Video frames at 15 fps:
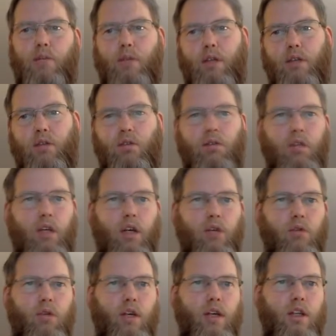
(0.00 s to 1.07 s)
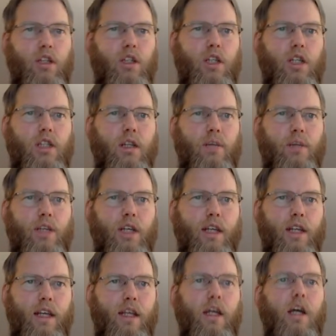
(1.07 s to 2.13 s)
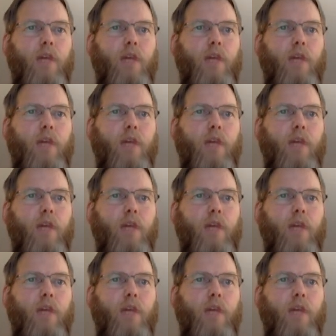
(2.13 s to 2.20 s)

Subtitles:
but yeah, you can just double check that.